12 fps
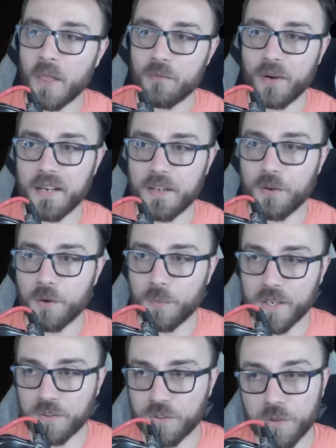Right here,
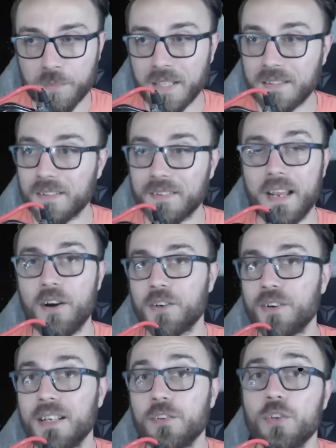we assume that this
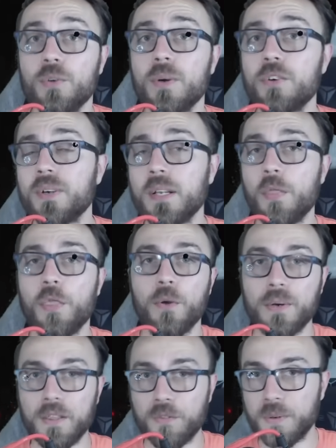character has
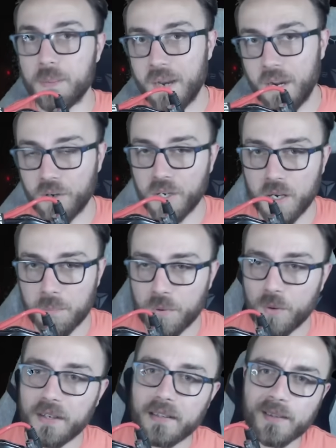233 Paragon
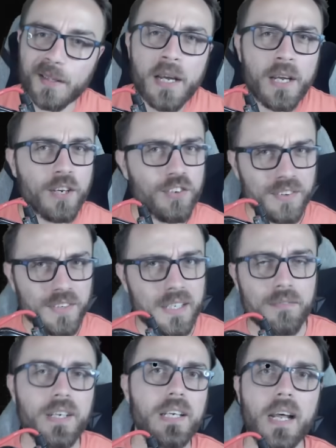points. Just to
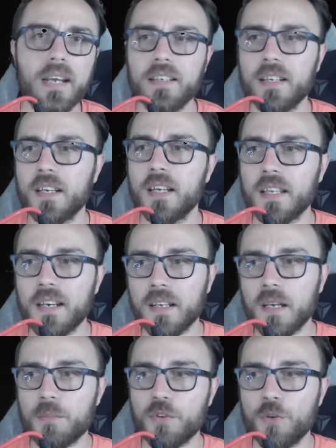give you an idea,
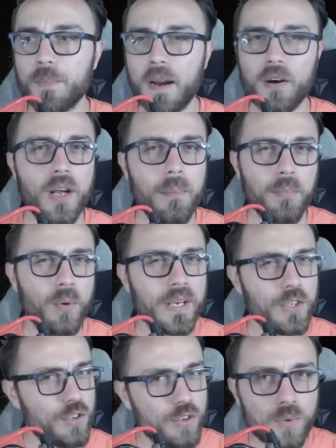getting up to Paragon
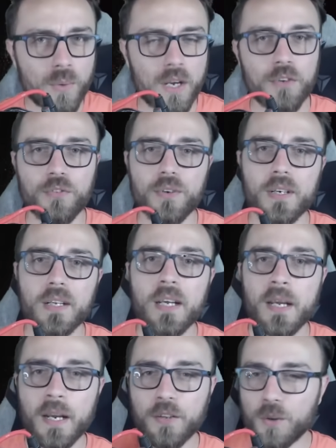point 200
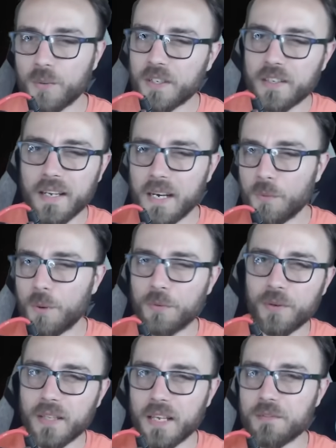is going to take anywhere
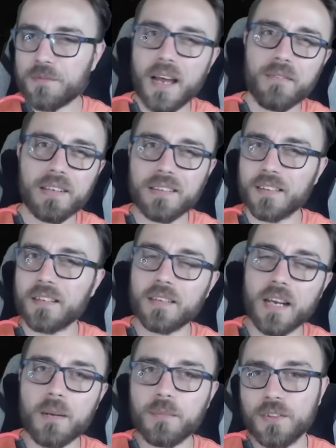between like five to six
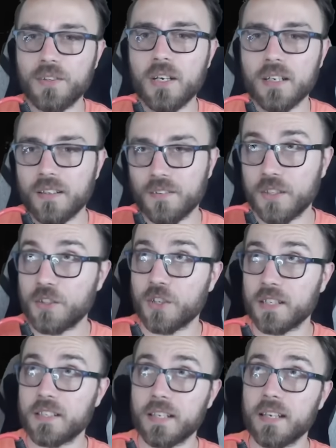times as long as it
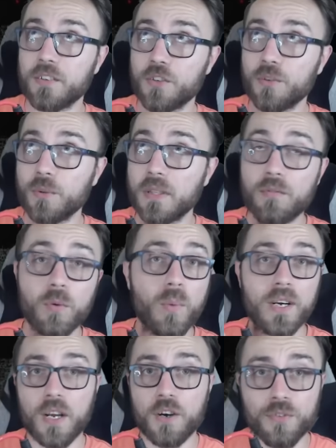took to get to level
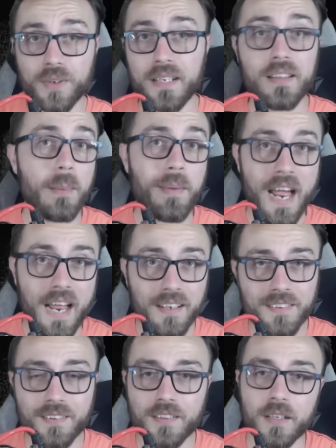100 in the
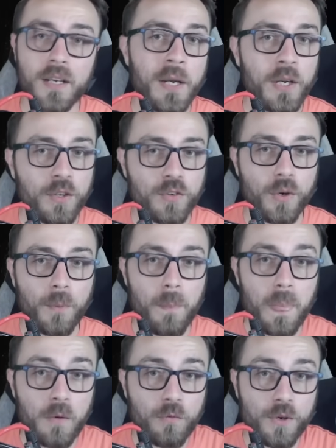past. So
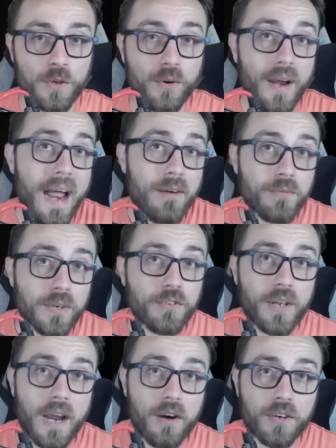for your
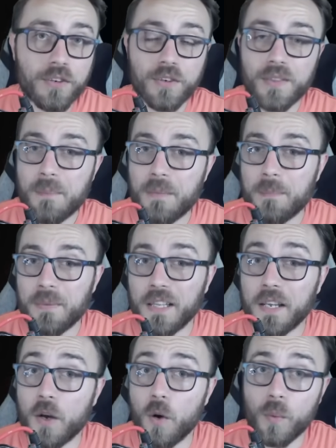average character, that might be
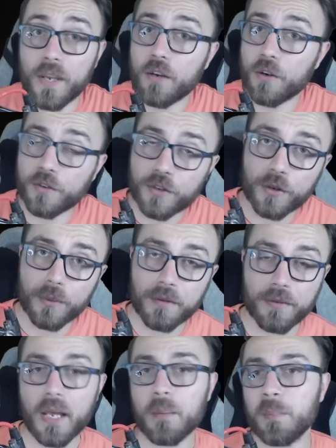like a week or two
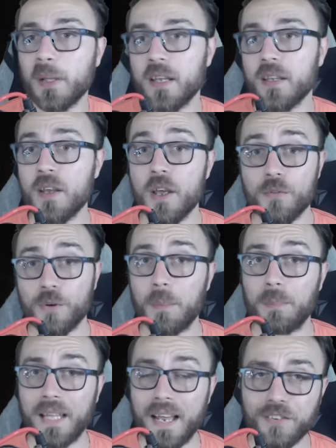of gameplay. For a
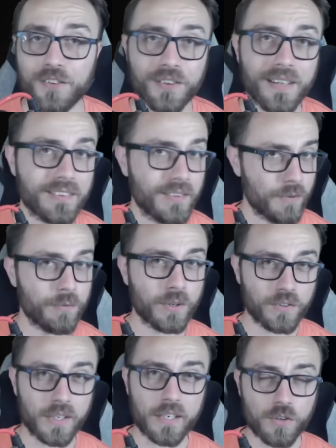blaster, that's the
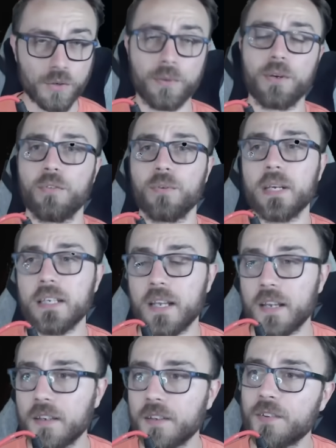first like two or three
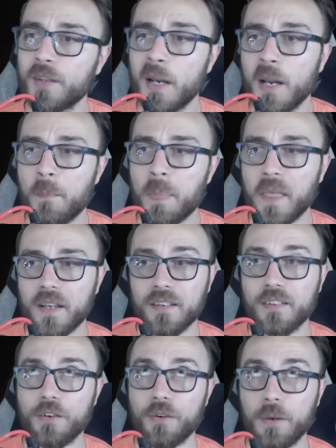days.
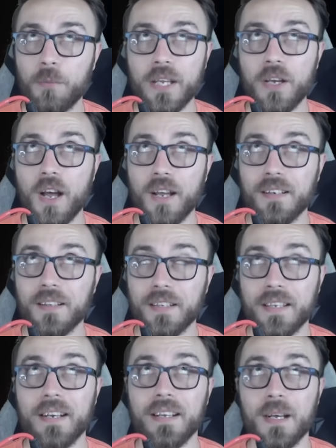Considering we got
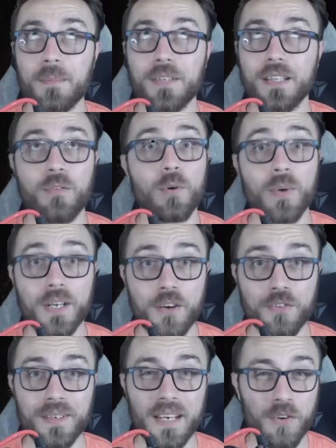getting up to level
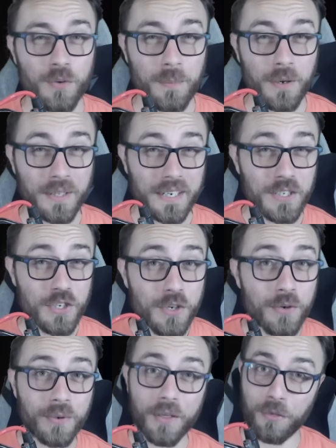100 down to about like
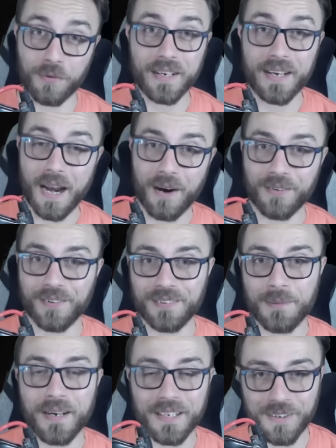two to three hours,
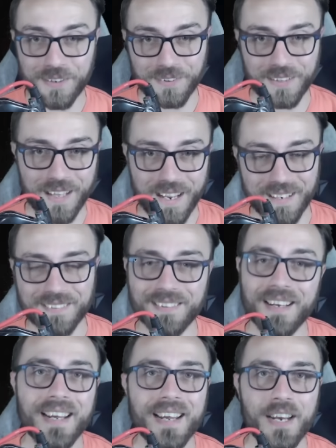depending on your class
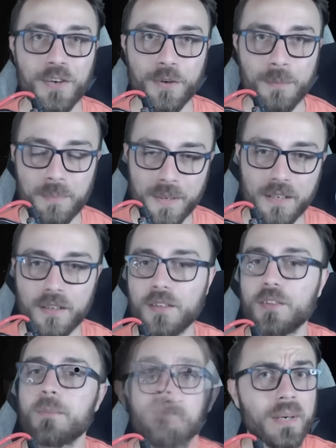and your
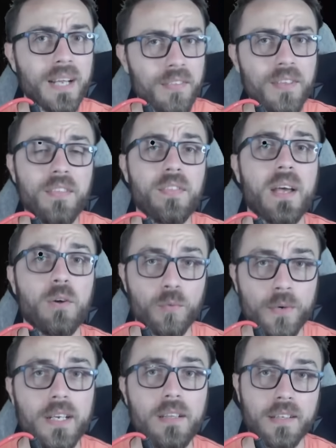build. But I think that
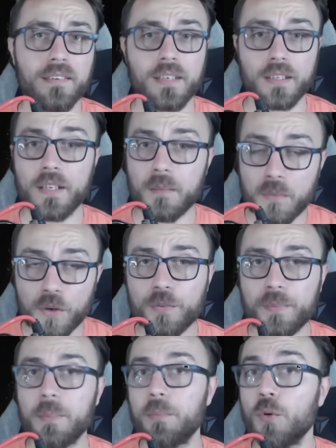realistically,
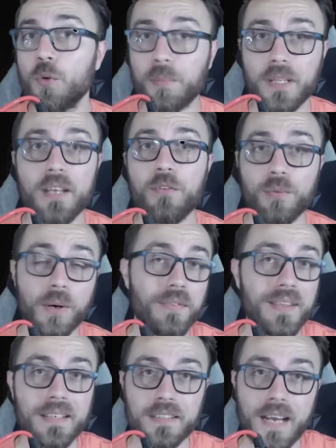most people who play throughout
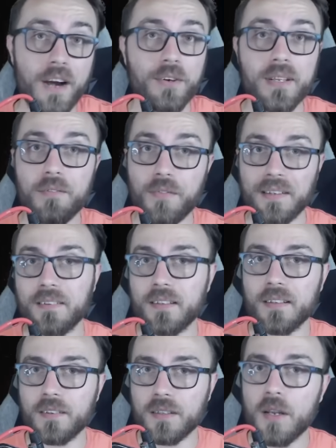the entirety of the
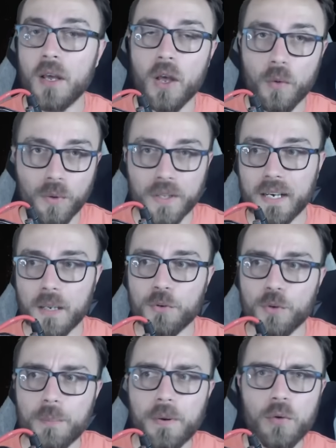season will get up
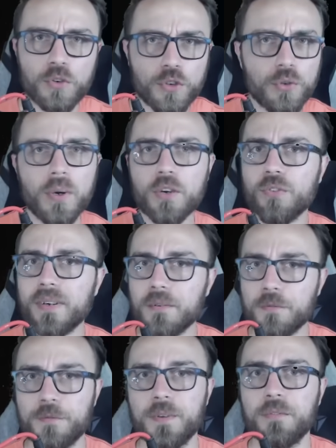to about
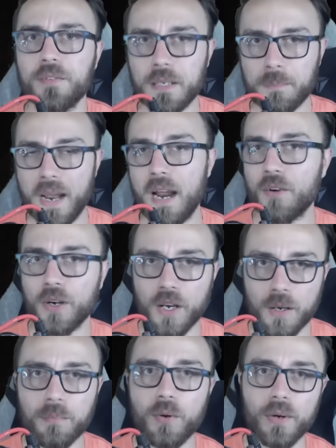250
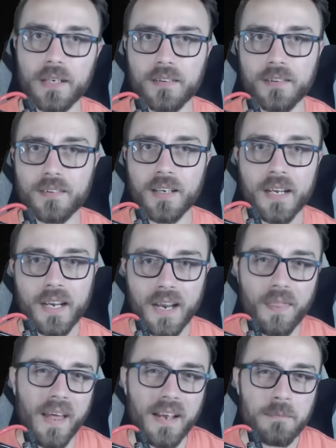Paragon points.
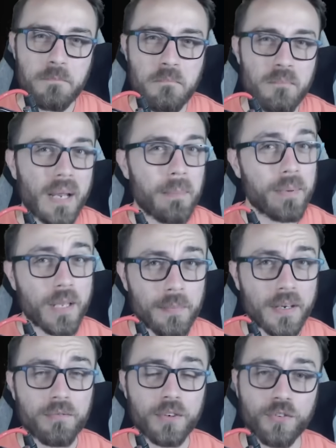And that might be a
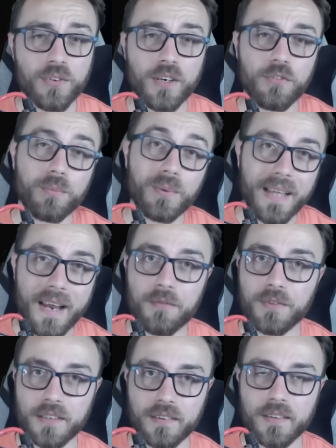bit of a stretch, we'll
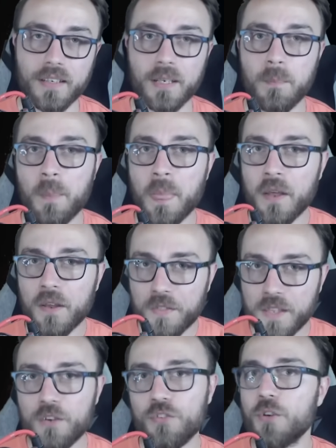have to see.
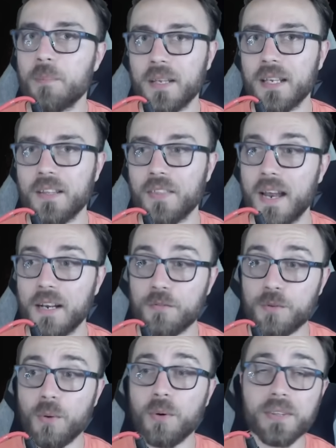The issue being that
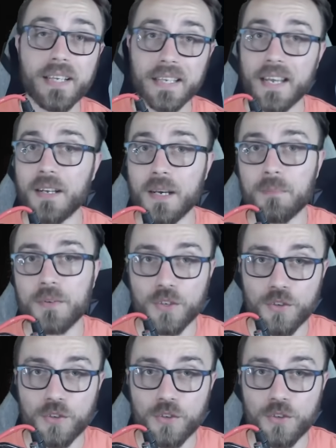if you only get up to